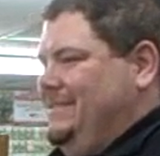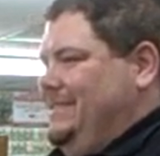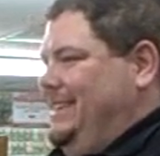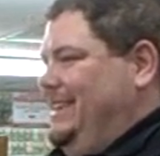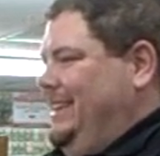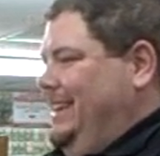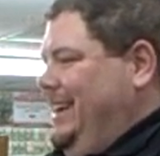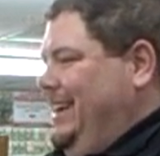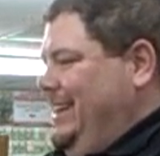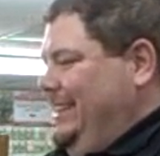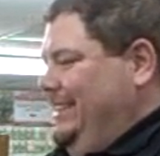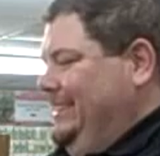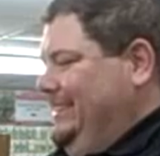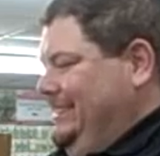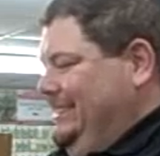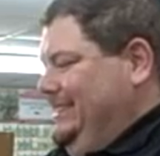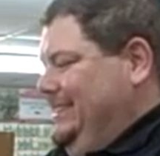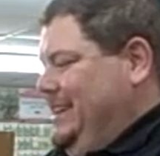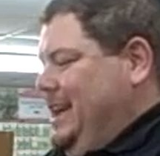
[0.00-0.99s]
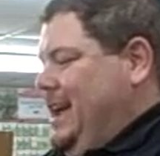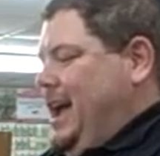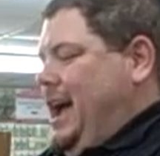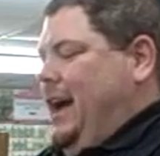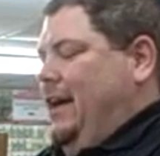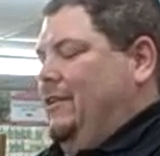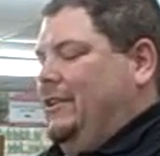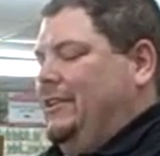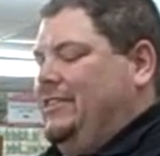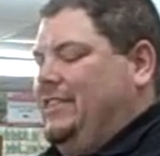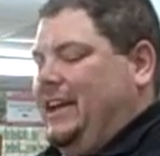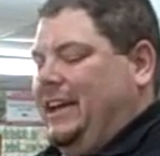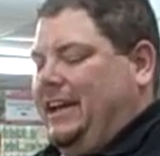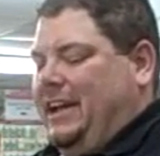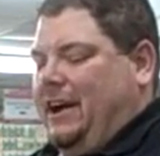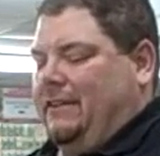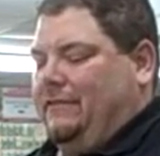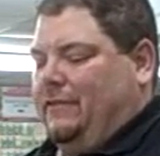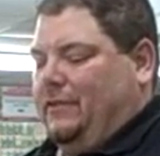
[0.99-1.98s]
Thank y'all.
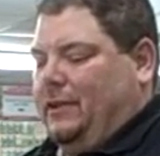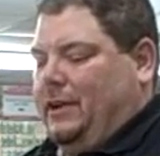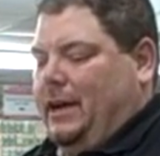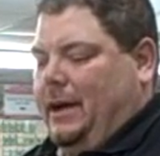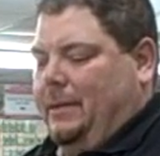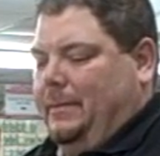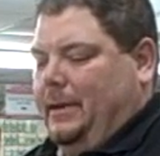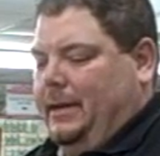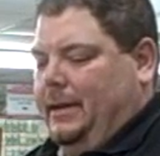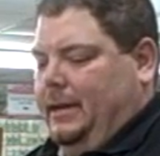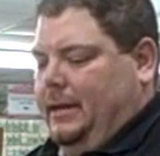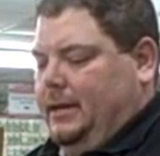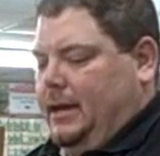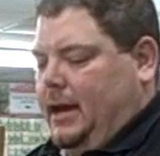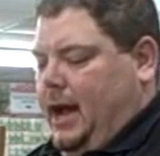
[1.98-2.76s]
Thank y'all for coming.